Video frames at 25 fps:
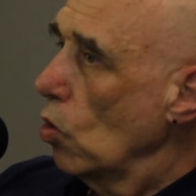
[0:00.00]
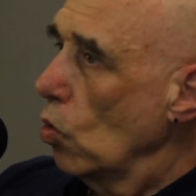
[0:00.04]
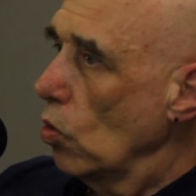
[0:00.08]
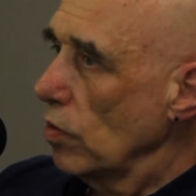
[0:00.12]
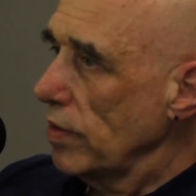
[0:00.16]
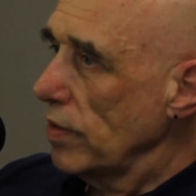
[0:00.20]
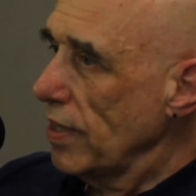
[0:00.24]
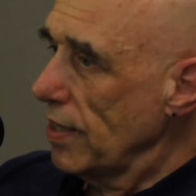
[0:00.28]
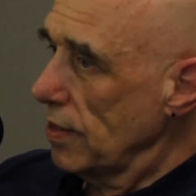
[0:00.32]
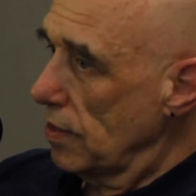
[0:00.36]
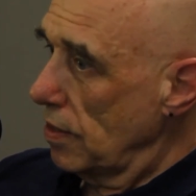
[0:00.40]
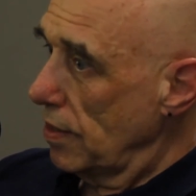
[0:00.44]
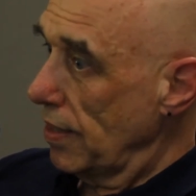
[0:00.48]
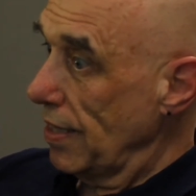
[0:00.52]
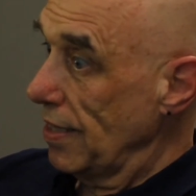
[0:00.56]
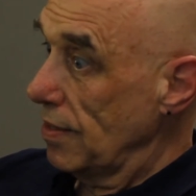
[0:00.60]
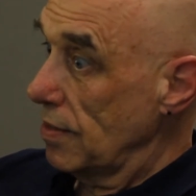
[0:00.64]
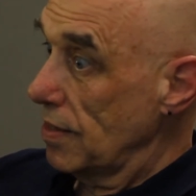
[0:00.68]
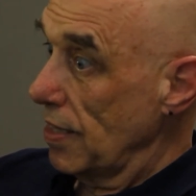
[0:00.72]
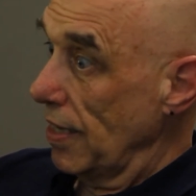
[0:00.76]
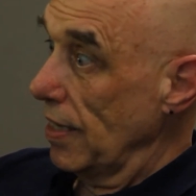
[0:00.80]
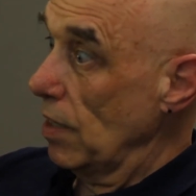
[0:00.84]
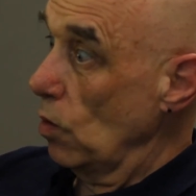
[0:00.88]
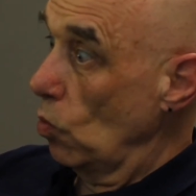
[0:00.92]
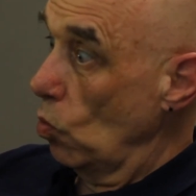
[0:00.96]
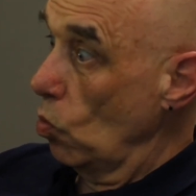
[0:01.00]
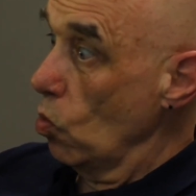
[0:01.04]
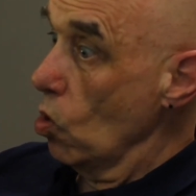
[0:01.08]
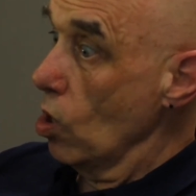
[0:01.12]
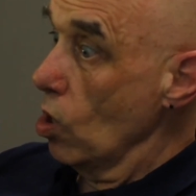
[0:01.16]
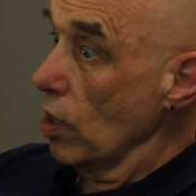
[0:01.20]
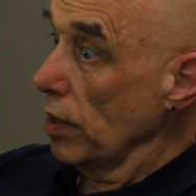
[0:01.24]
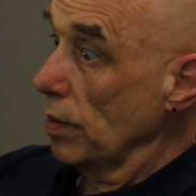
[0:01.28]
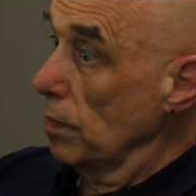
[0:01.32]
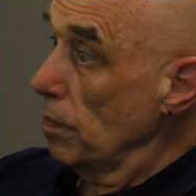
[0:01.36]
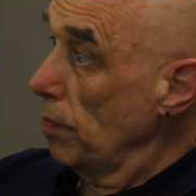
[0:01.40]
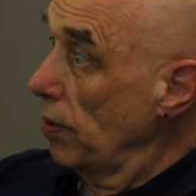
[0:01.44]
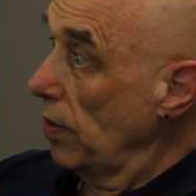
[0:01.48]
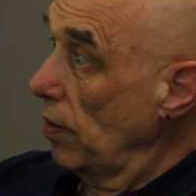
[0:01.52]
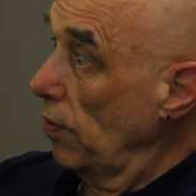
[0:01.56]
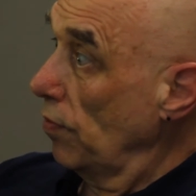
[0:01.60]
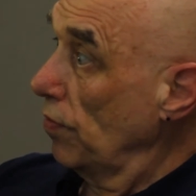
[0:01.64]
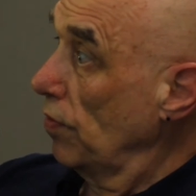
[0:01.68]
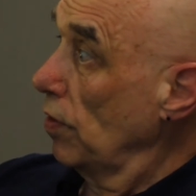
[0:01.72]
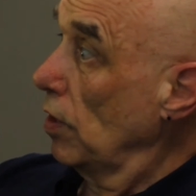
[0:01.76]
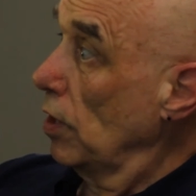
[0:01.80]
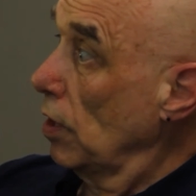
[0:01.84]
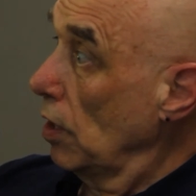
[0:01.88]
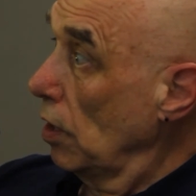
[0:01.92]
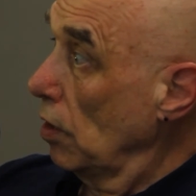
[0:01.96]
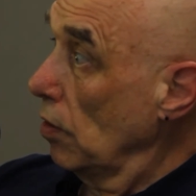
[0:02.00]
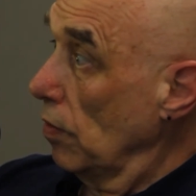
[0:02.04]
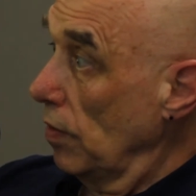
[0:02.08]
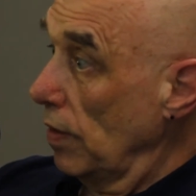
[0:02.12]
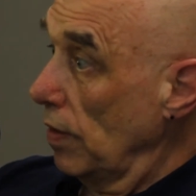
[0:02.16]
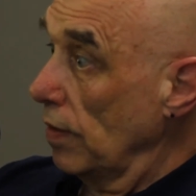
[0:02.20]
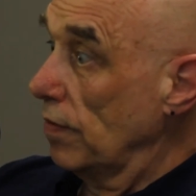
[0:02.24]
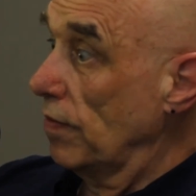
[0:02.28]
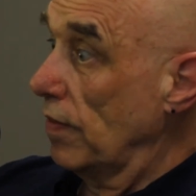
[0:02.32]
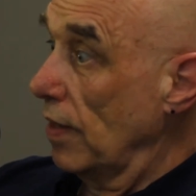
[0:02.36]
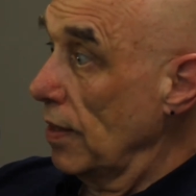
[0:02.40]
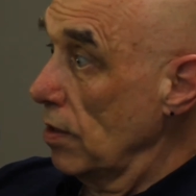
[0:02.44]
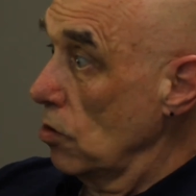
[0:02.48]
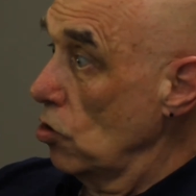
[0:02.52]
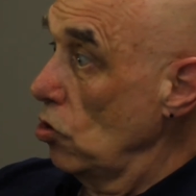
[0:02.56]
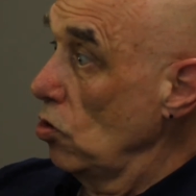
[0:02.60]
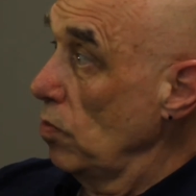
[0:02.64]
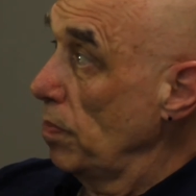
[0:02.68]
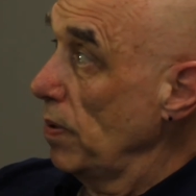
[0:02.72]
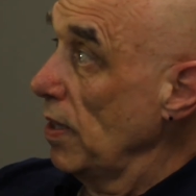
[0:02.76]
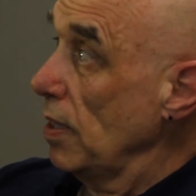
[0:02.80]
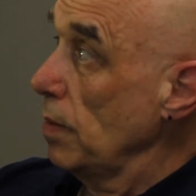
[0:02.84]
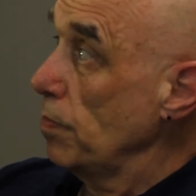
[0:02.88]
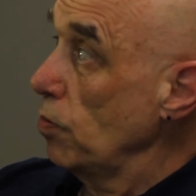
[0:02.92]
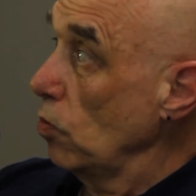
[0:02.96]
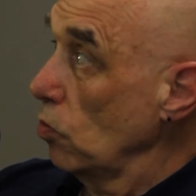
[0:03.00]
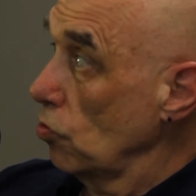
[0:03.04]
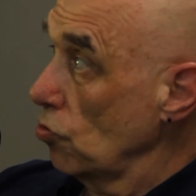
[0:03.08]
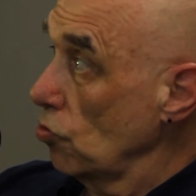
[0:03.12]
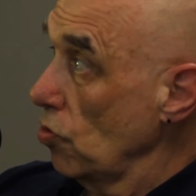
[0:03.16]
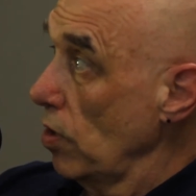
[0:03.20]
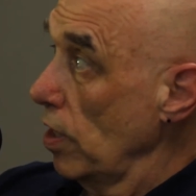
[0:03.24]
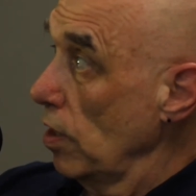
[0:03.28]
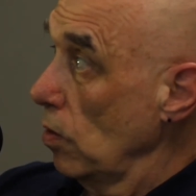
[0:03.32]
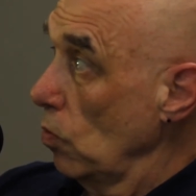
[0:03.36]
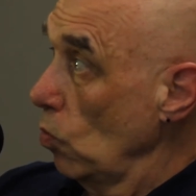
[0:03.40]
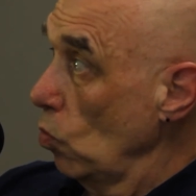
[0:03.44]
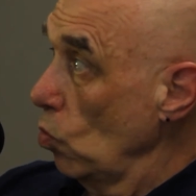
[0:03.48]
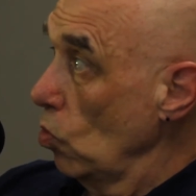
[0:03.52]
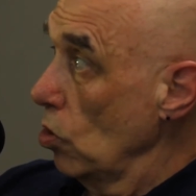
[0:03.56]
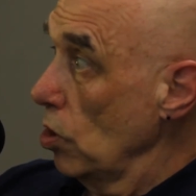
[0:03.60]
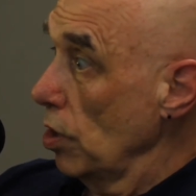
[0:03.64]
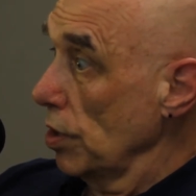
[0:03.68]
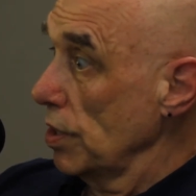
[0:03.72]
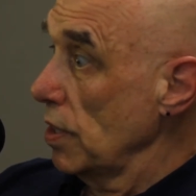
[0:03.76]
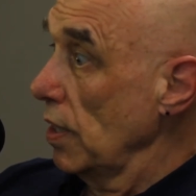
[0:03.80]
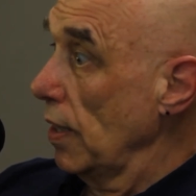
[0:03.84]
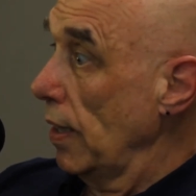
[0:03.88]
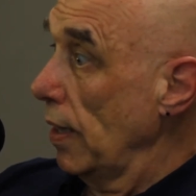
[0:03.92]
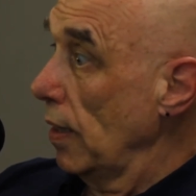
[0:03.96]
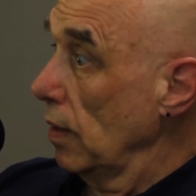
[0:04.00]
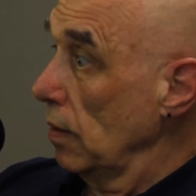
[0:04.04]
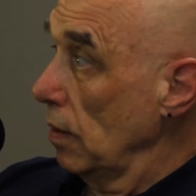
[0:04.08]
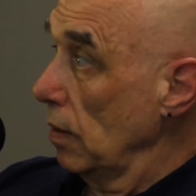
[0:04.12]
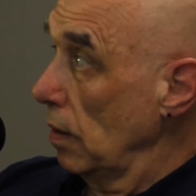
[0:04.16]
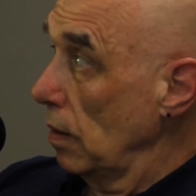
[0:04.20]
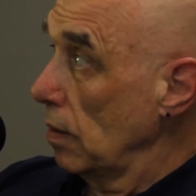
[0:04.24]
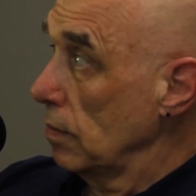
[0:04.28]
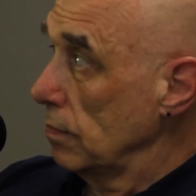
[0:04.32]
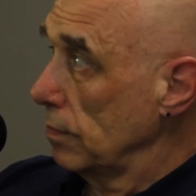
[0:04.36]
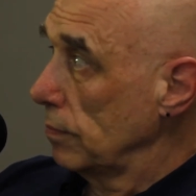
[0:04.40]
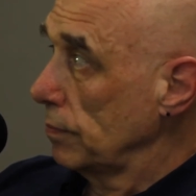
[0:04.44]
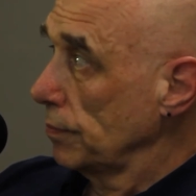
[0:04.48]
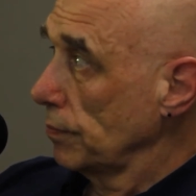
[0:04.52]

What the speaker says: Well, let's say take one person and let's take two people trying to work together.